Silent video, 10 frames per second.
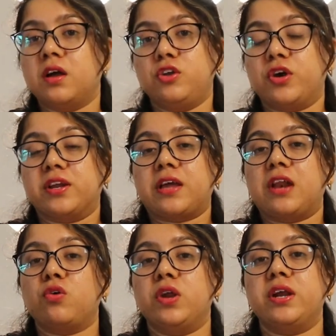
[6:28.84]
you can
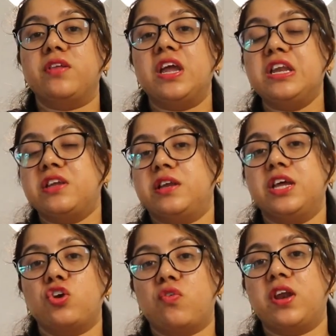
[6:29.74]
calculate the Indian
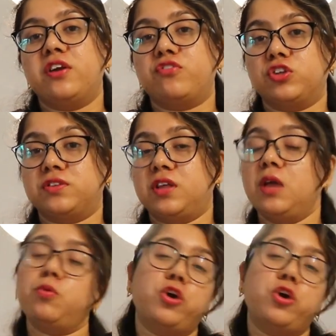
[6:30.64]
equivalent for the same,